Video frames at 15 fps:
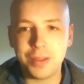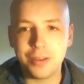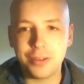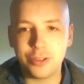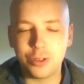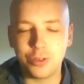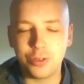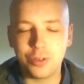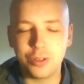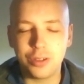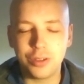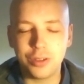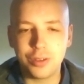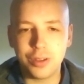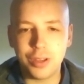So
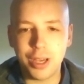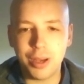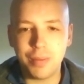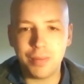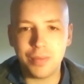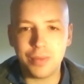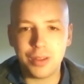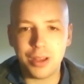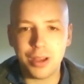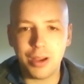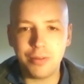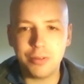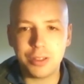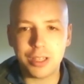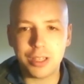I
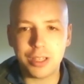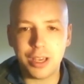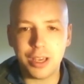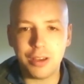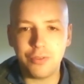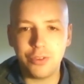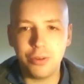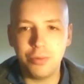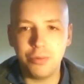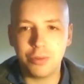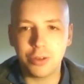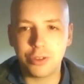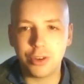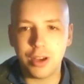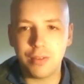would say if you were
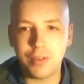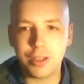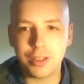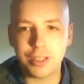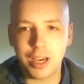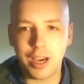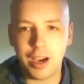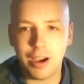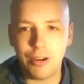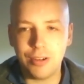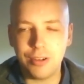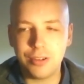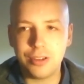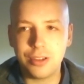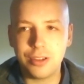traveling to
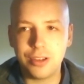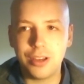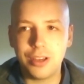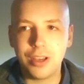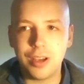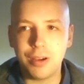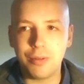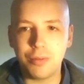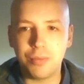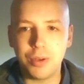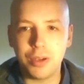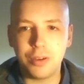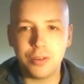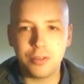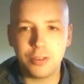Ireland, it would be
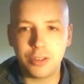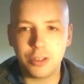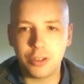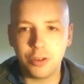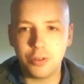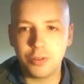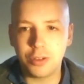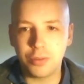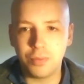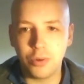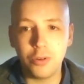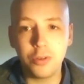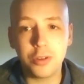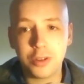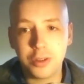good to go to
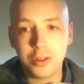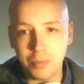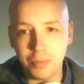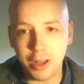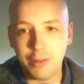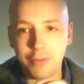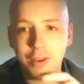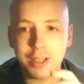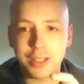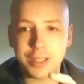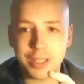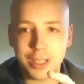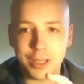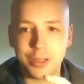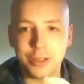both
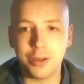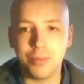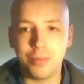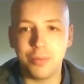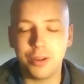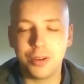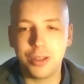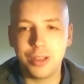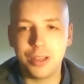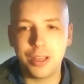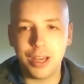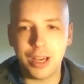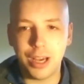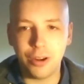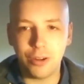Belfast and Dublin,
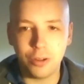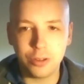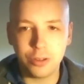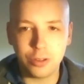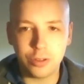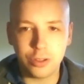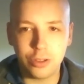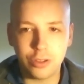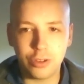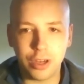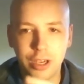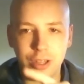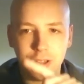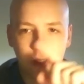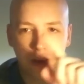and also to
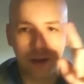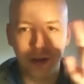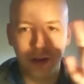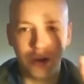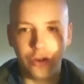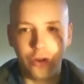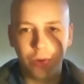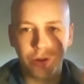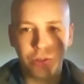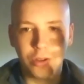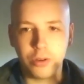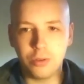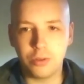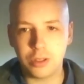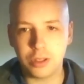try the north
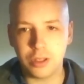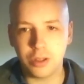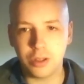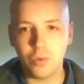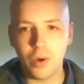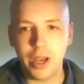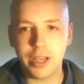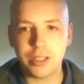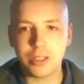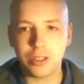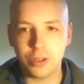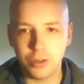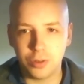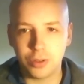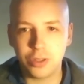coast and the west
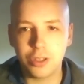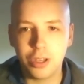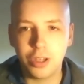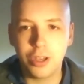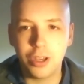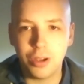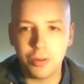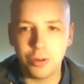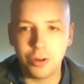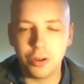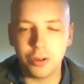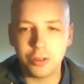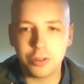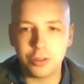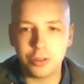coast would
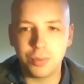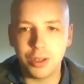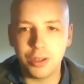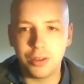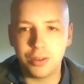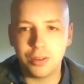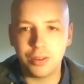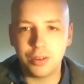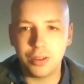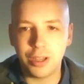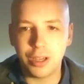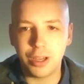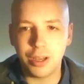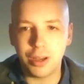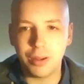also be,
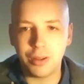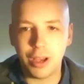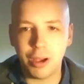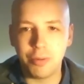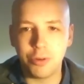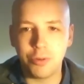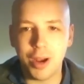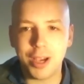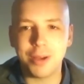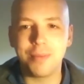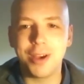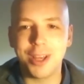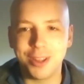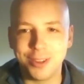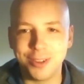I would
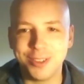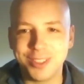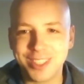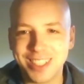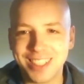recommend those.